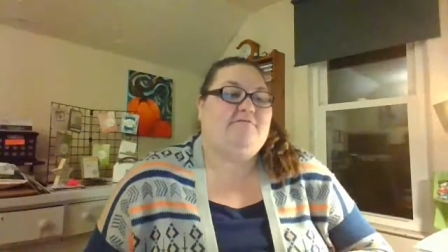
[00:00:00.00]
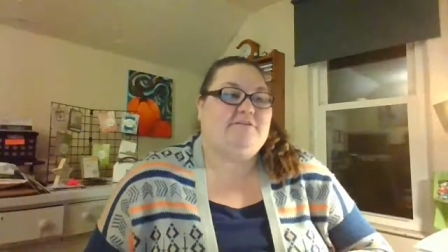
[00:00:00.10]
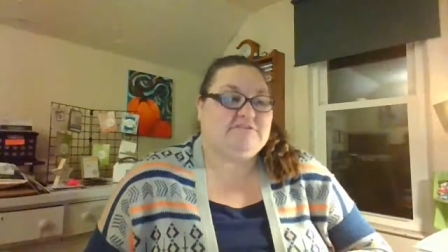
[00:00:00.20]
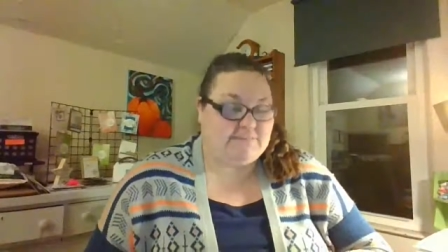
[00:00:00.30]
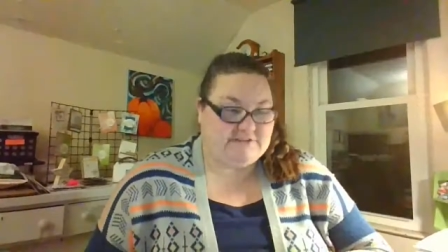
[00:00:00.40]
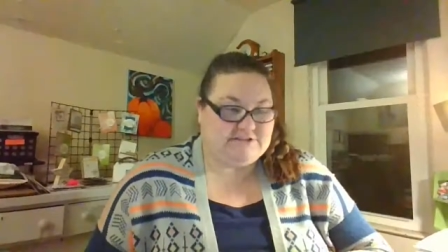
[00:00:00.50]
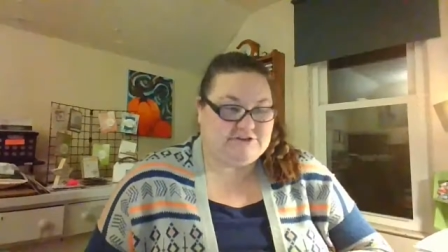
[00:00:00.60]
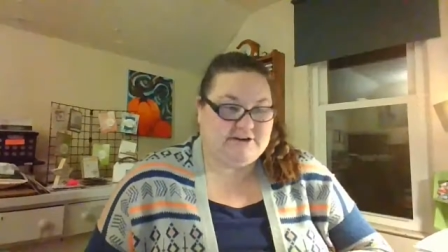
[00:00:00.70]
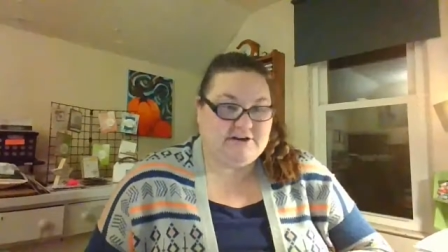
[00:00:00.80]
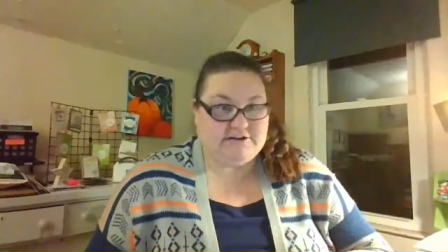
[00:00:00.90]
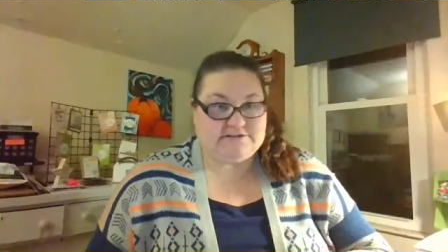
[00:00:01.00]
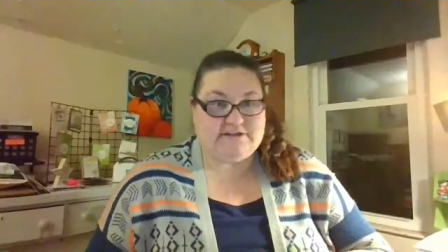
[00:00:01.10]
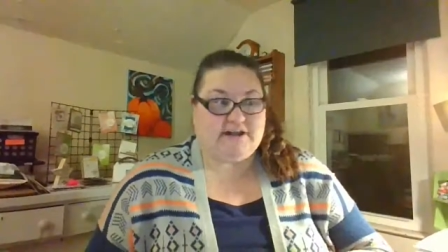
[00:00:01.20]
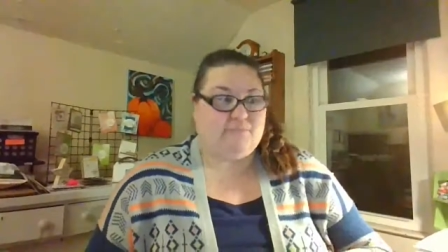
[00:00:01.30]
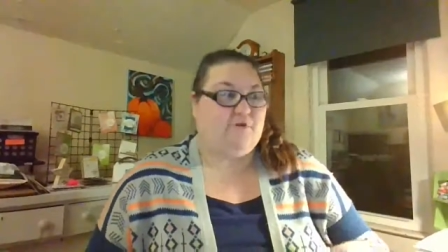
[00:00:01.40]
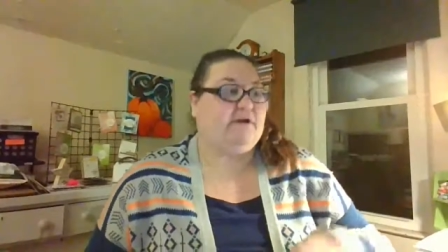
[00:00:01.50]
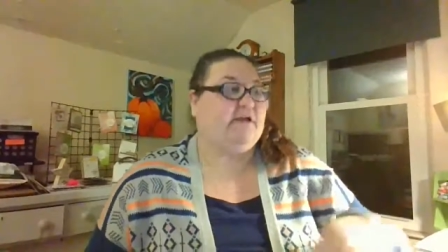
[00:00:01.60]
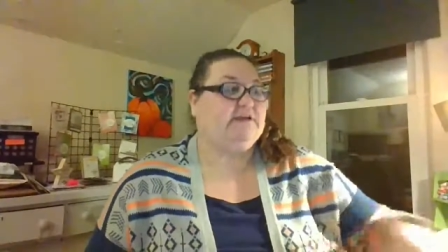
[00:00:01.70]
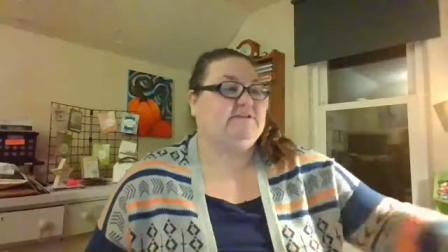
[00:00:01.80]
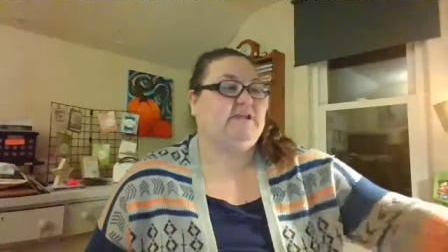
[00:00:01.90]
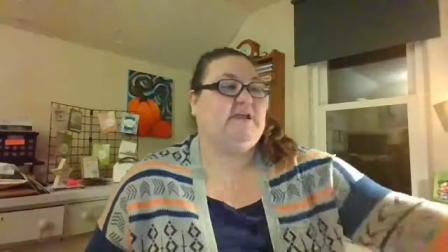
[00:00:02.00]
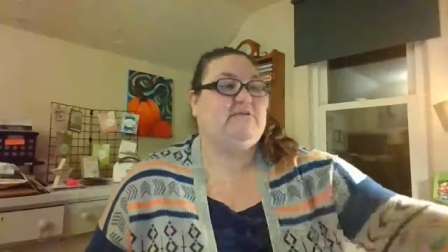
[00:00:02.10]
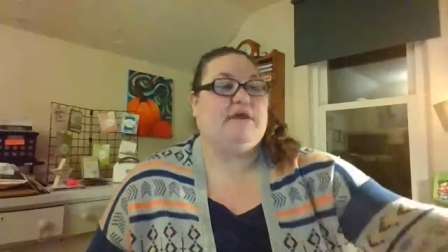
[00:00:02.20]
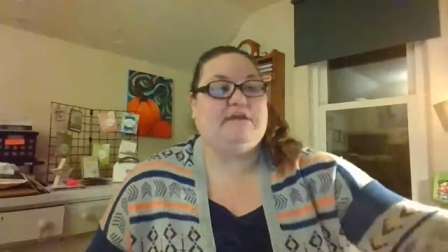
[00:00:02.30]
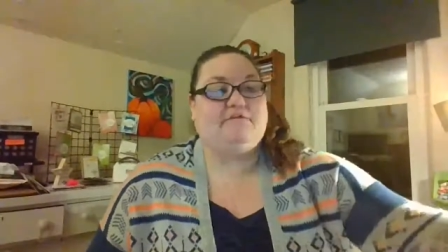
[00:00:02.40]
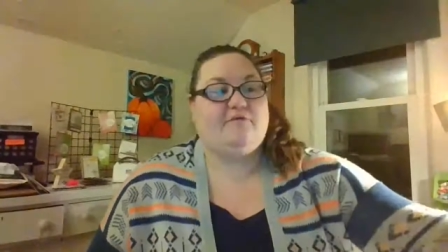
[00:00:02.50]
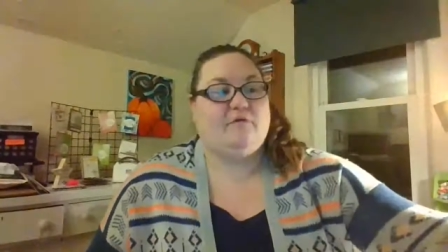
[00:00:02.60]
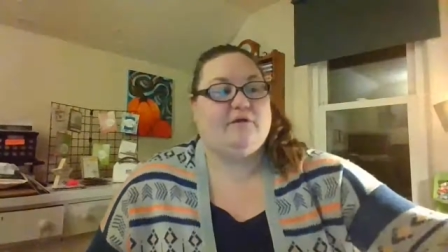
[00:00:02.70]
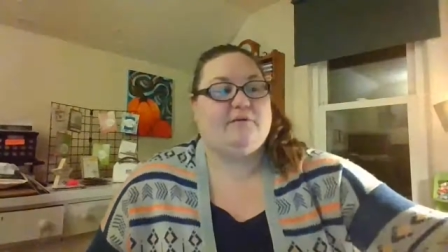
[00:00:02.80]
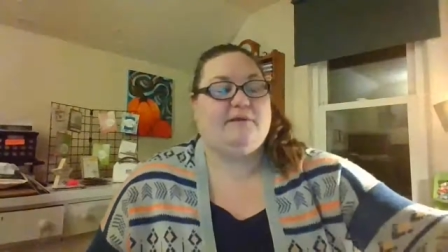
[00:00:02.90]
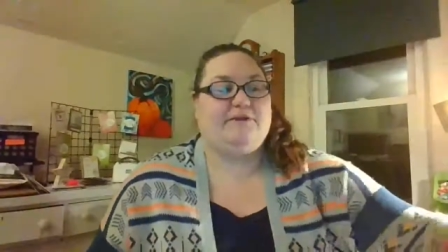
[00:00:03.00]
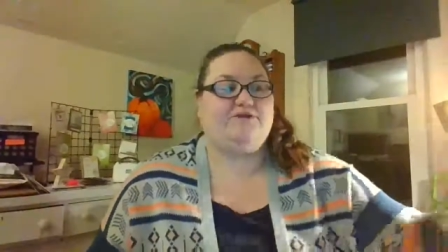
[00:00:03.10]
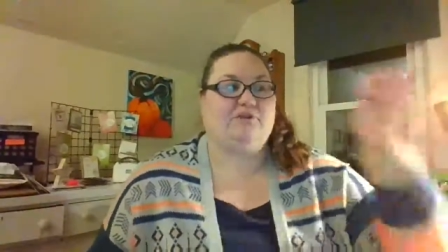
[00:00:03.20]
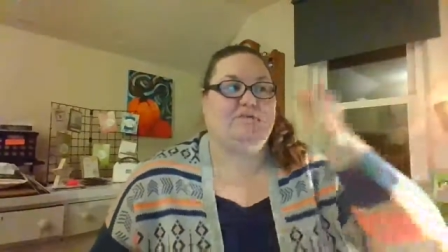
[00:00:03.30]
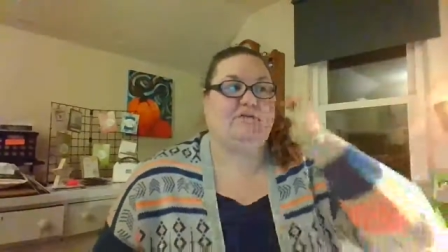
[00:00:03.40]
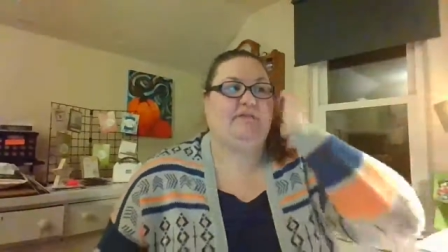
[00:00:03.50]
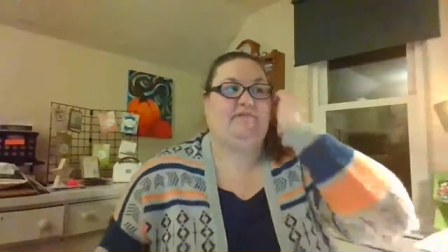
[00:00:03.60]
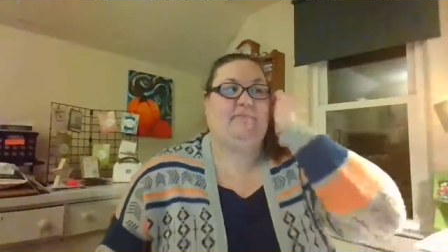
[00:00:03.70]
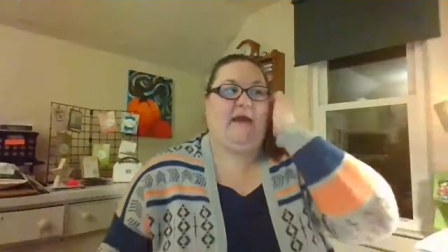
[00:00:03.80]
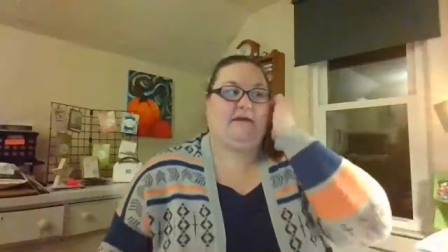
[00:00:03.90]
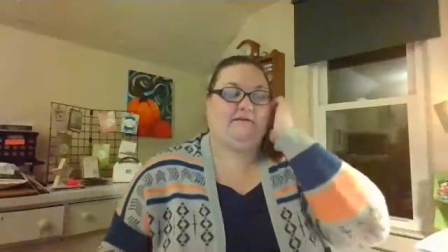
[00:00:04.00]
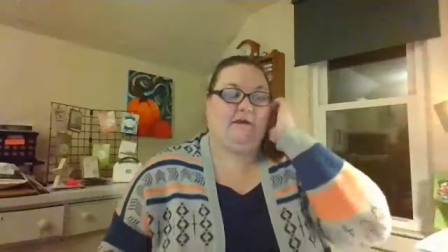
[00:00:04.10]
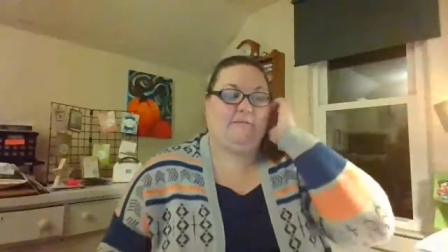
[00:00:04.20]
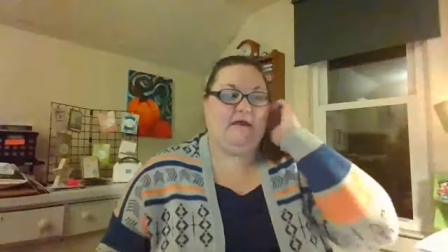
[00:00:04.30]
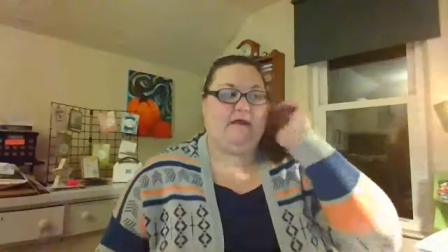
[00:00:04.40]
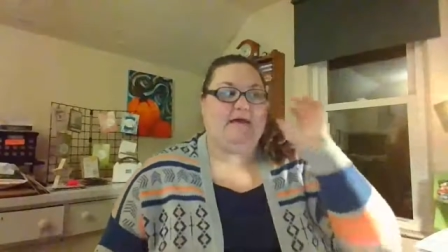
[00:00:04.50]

for demonstrators that I'm working to get ready for and make sure everything's packed up.